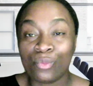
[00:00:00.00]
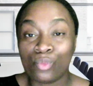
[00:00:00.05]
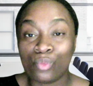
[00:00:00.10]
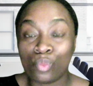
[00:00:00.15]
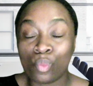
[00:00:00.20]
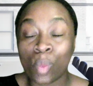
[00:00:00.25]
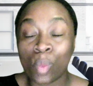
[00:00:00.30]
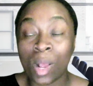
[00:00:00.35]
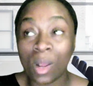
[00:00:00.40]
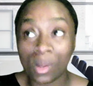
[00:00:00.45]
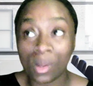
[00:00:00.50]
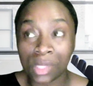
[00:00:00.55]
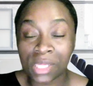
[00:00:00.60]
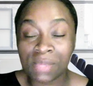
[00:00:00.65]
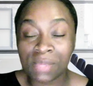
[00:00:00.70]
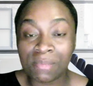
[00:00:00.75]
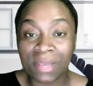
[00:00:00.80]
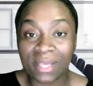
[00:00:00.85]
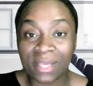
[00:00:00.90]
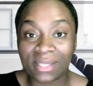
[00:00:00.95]
wealth
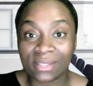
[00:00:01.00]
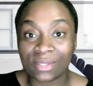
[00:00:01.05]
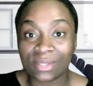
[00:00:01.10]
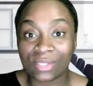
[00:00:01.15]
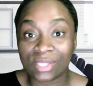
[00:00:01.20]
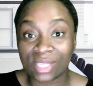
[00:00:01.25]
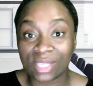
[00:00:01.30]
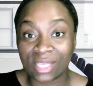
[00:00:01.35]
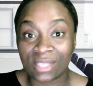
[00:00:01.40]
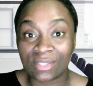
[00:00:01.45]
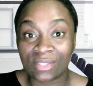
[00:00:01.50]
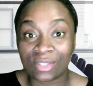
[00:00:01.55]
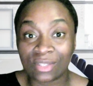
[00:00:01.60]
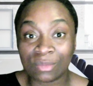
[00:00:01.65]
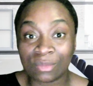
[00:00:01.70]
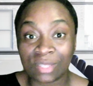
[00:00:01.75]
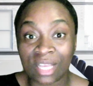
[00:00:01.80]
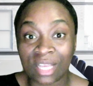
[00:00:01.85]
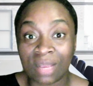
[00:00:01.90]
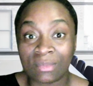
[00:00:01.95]
makes us think
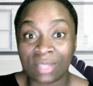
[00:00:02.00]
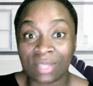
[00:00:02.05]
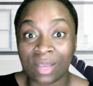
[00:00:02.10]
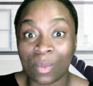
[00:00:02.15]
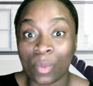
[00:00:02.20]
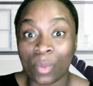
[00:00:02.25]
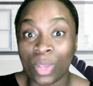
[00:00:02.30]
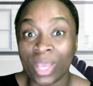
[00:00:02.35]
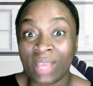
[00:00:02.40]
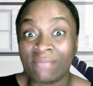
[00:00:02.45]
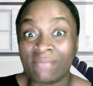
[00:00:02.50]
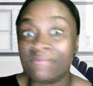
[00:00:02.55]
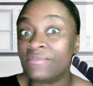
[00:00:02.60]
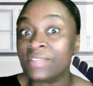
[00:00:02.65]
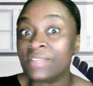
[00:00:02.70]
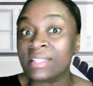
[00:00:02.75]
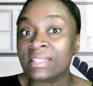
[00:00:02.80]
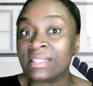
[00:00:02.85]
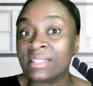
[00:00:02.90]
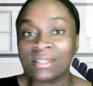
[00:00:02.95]
sometimes that we are
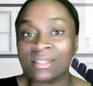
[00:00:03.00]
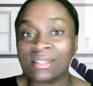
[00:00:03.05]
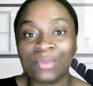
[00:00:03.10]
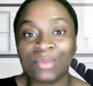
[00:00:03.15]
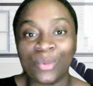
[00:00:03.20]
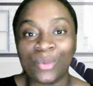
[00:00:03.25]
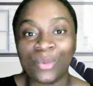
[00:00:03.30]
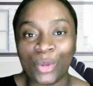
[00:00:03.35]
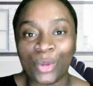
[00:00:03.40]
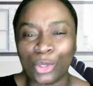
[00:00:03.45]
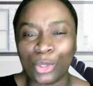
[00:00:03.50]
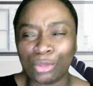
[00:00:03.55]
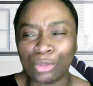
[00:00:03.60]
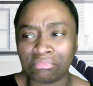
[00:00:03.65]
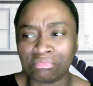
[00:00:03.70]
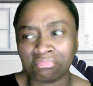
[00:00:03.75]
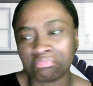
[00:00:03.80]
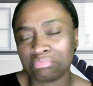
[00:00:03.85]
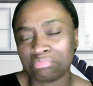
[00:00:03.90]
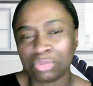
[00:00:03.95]
invincible. We can
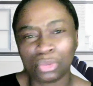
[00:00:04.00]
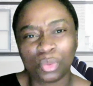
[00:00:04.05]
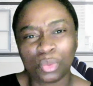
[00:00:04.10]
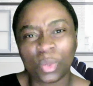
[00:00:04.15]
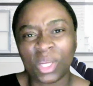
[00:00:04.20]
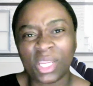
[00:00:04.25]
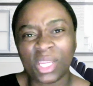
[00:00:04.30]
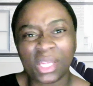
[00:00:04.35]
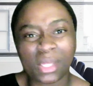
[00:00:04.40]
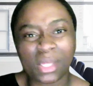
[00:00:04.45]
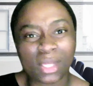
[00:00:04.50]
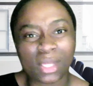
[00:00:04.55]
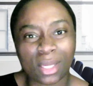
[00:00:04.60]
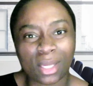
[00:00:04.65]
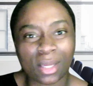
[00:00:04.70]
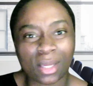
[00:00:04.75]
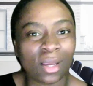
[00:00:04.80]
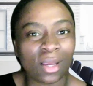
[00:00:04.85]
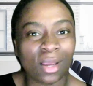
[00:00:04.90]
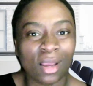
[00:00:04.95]
do
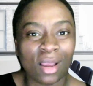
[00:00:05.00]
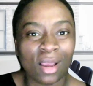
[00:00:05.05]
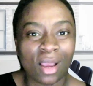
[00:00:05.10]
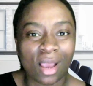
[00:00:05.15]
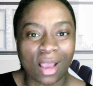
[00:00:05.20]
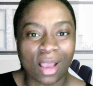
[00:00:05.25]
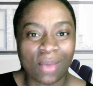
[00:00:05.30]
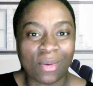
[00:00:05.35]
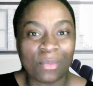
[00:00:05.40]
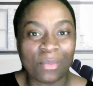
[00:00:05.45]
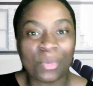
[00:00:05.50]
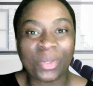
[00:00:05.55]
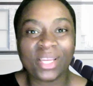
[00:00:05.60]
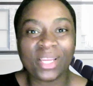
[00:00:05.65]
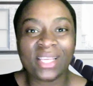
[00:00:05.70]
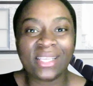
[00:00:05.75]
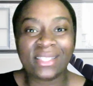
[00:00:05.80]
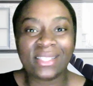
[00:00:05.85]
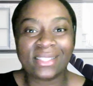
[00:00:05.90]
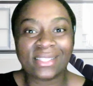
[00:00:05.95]
anything. Our
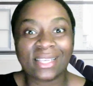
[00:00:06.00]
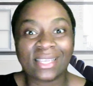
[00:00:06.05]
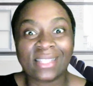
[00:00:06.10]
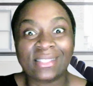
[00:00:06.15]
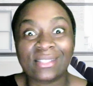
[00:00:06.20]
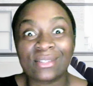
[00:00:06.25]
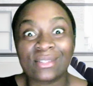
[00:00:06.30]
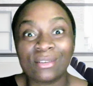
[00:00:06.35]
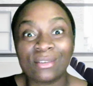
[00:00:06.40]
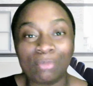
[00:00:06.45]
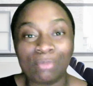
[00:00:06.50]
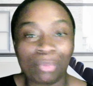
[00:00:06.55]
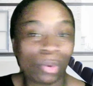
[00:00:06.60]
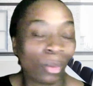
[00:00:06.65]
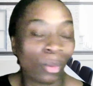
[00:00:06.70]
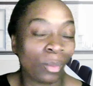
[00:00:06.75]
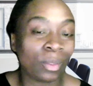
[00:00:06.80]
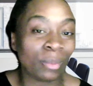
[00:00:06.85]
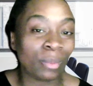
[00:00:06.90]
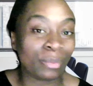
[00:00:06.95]
monies can solve
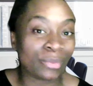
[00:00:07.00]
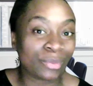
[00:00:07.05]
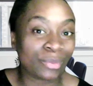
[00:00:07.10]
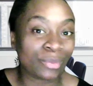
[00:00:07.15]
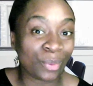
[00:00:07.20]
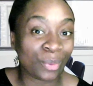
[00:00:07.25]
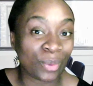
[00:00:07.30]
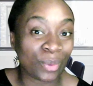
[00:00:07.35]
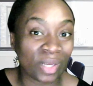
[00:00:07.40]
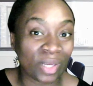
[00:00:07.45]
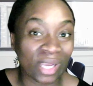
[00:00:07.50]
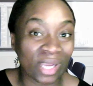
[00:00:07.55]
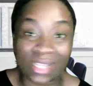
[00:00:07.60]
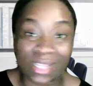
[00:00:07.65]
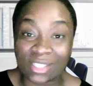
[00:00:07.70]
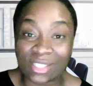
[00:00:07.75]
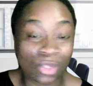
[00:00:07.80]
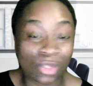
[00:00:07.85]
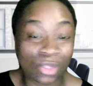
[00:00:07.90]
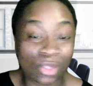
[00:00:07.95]
problems, but
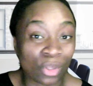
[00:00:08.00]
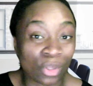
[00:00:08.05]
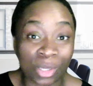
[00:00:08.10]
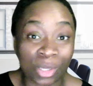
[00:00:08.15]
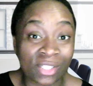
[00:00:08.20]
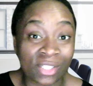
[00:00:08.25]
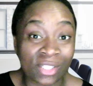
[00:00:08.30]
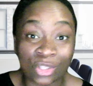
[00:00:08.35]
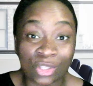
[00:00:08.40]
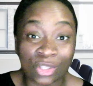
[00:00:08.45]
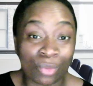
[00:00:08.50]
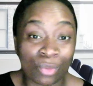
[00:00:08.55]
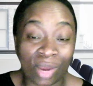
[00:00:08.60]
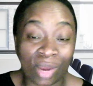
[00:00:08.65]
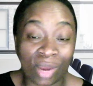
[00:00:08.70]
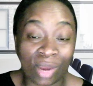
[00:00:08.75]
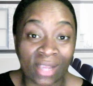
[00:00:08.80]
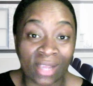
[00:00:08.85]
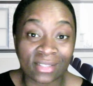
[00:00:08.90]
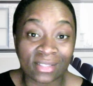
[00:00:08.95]
it's not
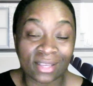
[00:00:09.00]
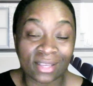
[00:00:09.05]
right.